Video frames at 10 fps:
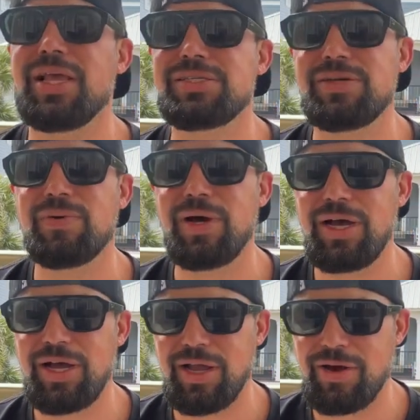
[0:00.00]

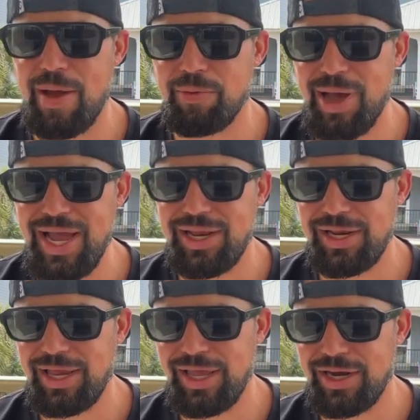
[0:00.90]
to grab a bite
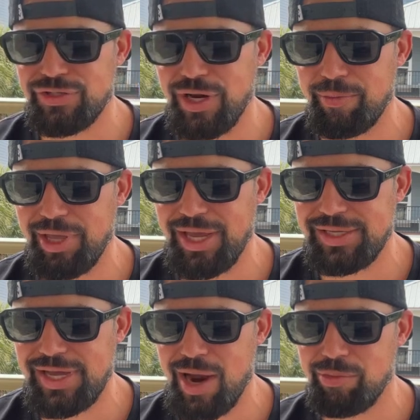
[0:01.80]
and a drink,
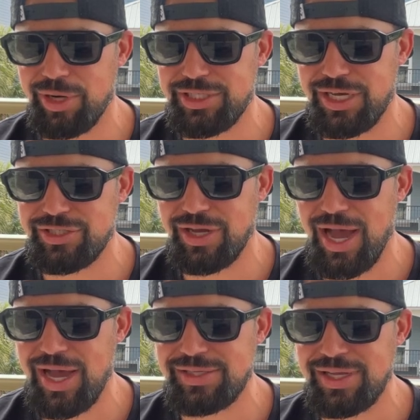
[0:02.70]
because I appreciate you
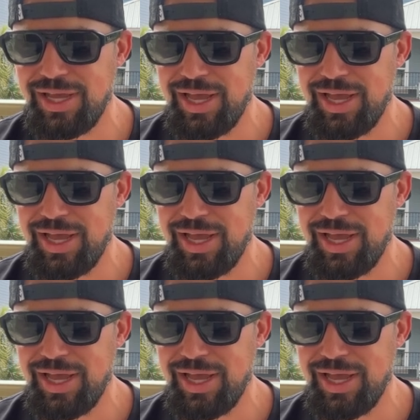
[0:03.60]
guys.